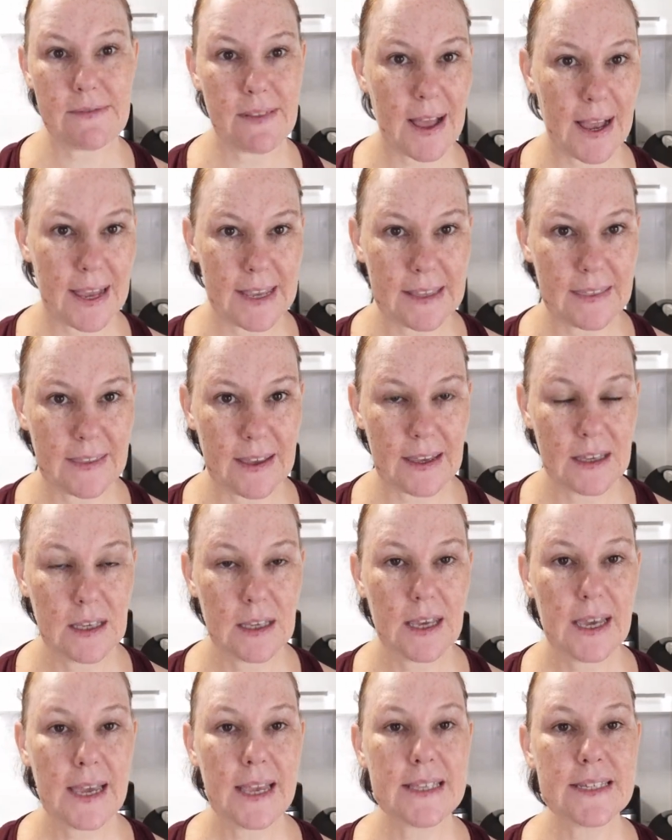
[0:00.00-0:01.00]
lying there,
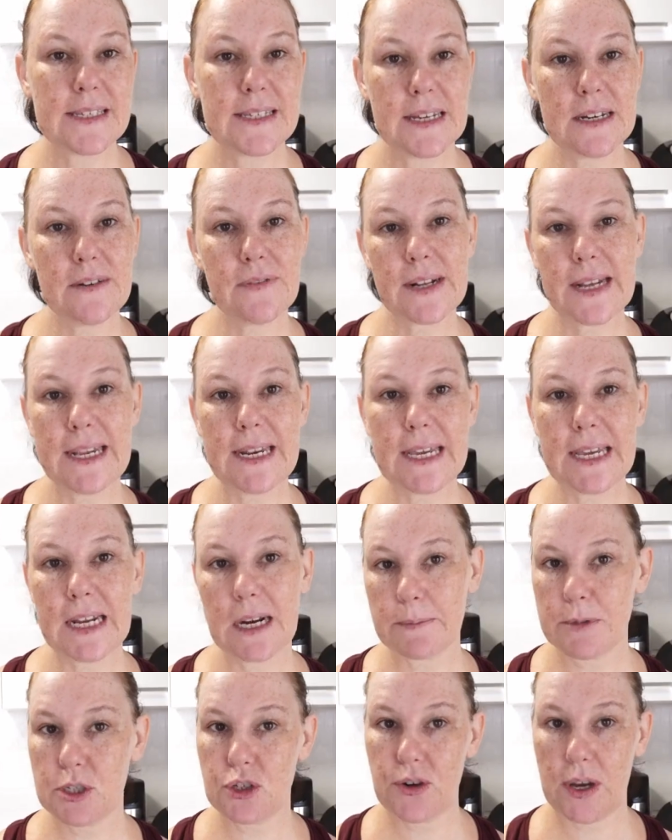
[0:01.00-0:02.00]
instead of cleaning it
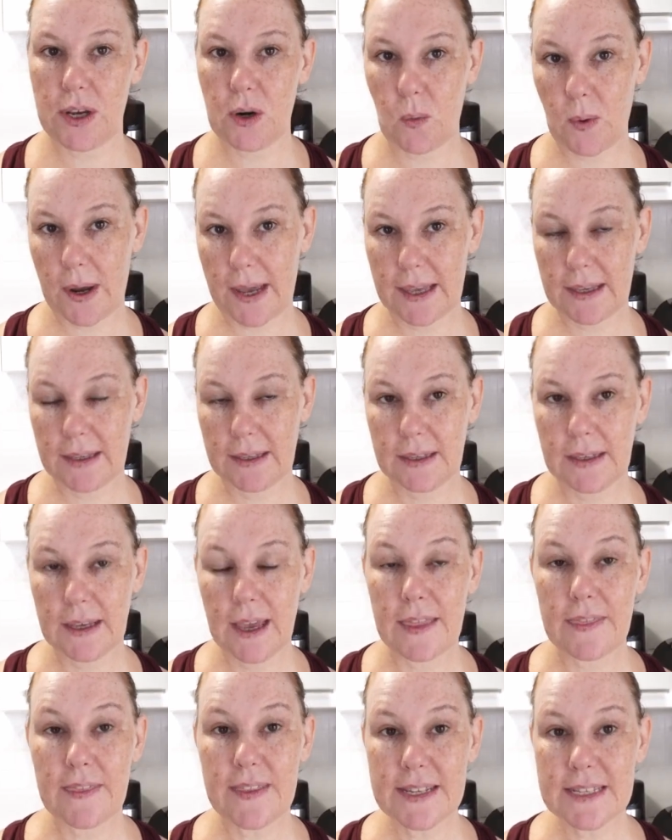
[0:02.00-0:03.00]
up straight away.
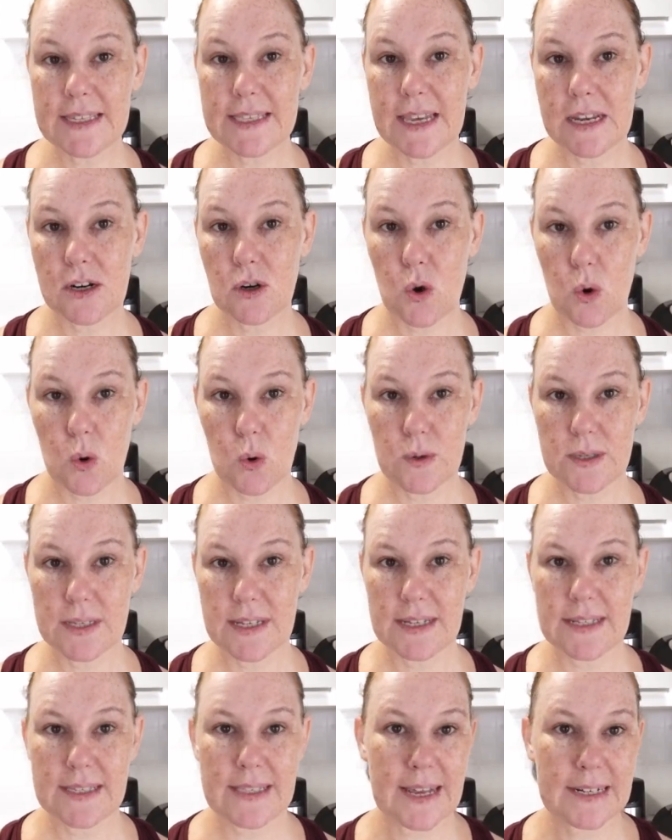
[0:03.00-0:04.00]
This then
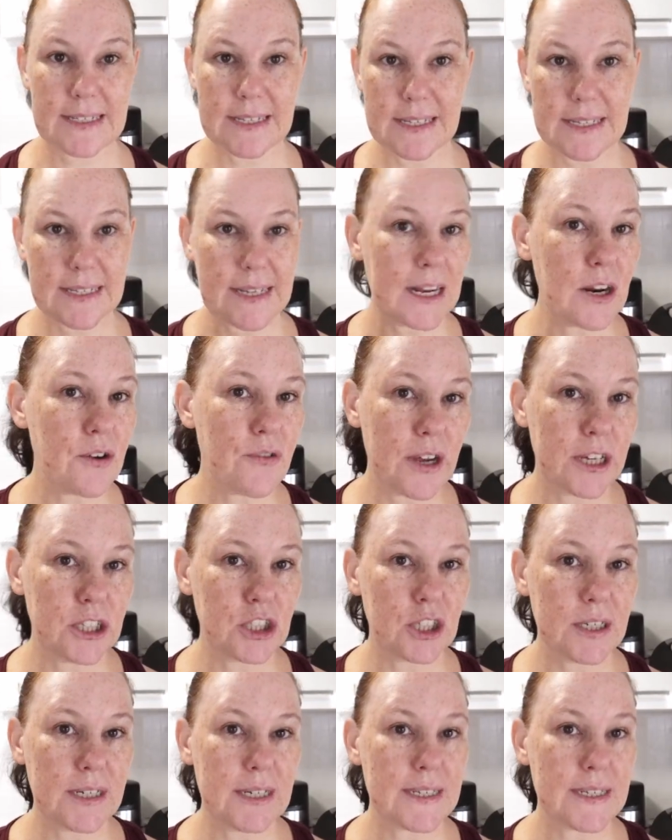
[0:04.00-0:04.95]
causes that discoloration